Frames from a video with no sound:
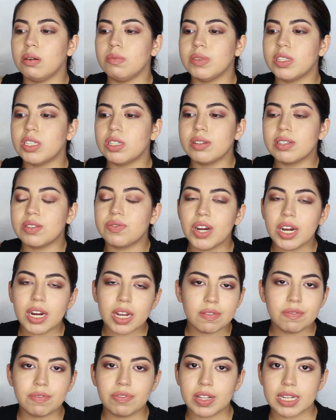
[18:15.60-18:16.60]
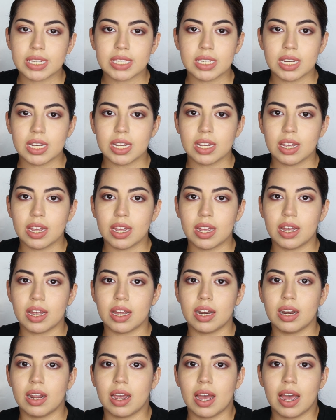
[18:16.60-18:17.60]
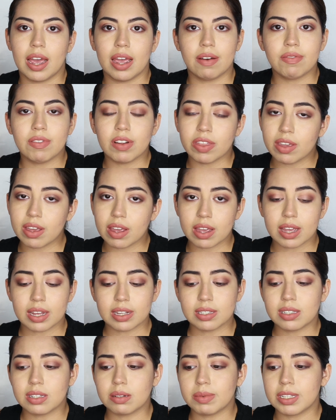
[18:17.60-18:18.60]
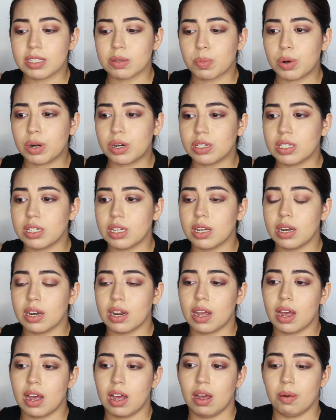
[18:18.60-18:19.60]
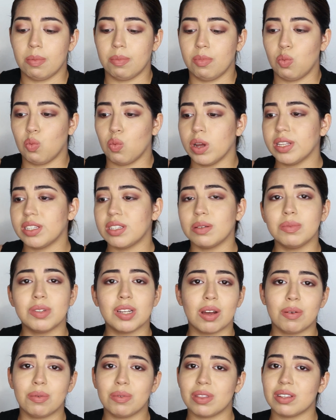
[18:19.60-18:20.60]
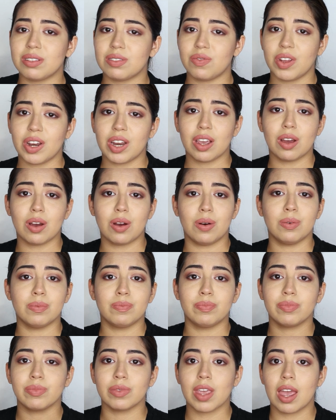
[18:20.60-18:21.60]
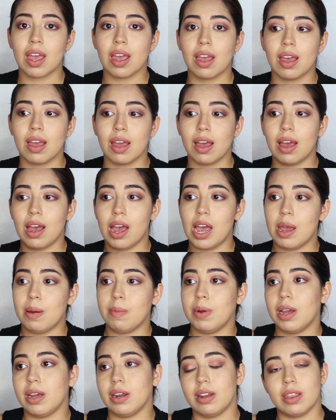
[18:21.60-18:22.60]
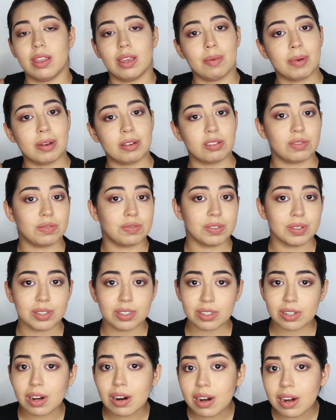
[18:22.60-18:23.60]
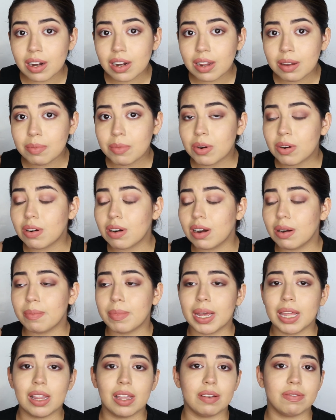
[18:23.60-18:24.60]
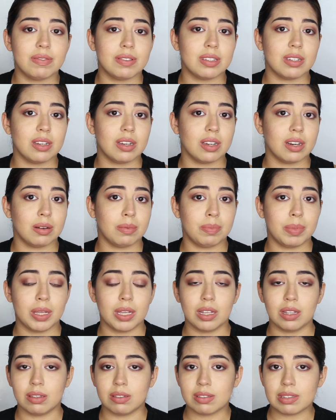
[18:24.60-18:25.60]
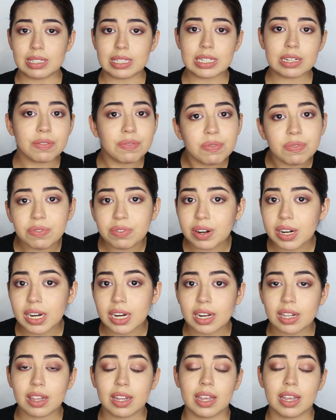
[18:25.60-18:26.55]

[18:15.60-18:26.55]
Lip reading: So it's very conflicting, and I have nothing against him as a person. Once I'm done with this video, I'm not gonna think about Jeffree Star anymore. My life isn't gonna be different.